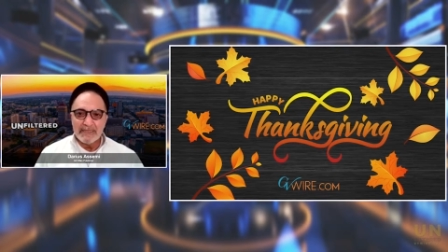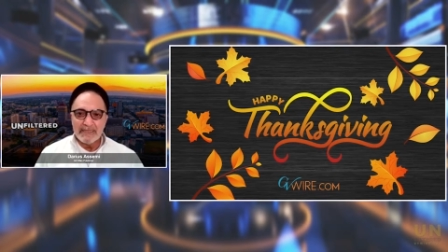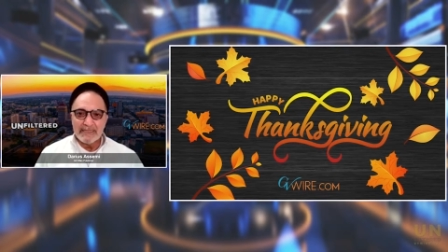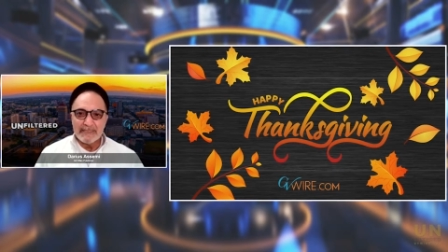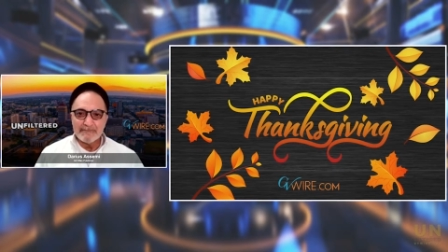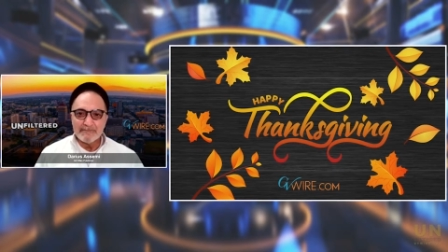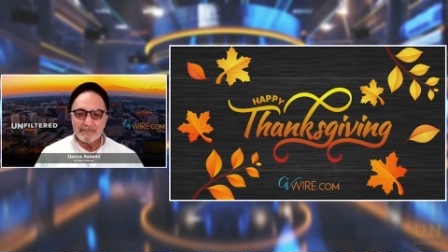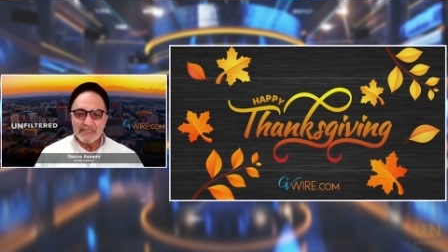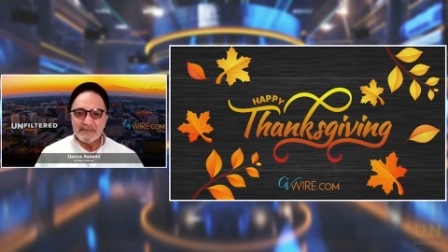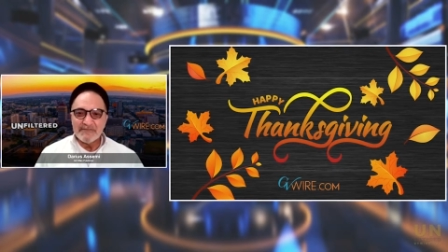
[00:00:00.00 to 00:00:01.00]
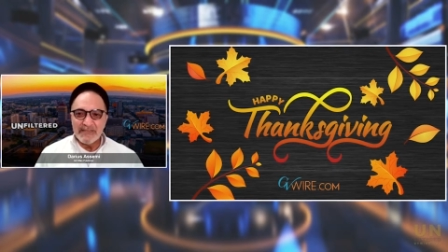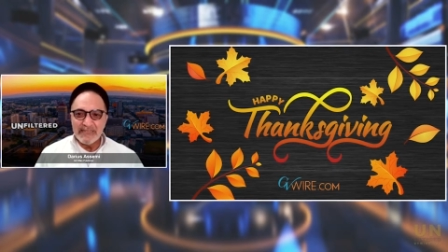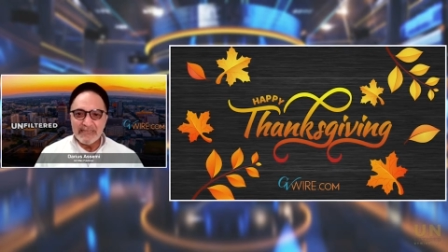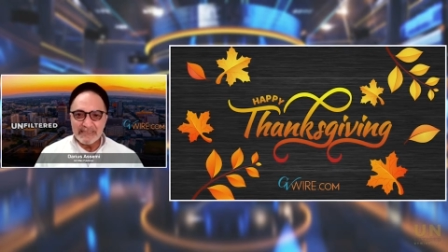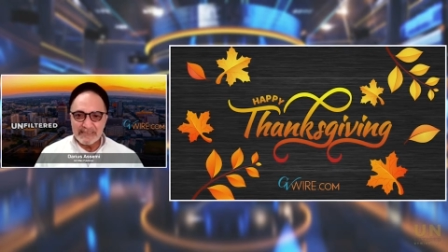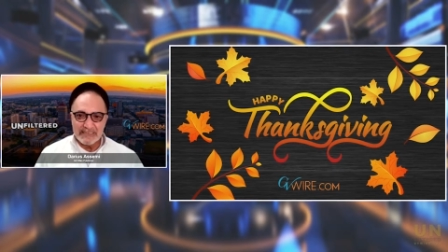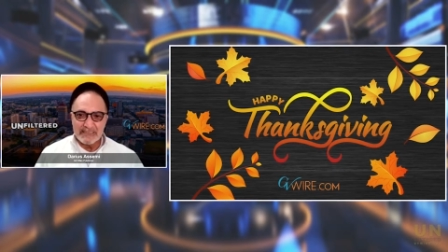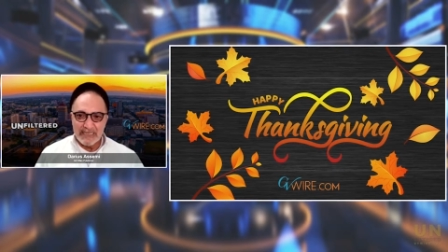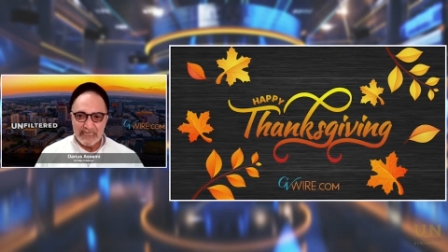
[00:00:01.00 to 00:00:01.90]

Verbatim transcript: uh, conveniences.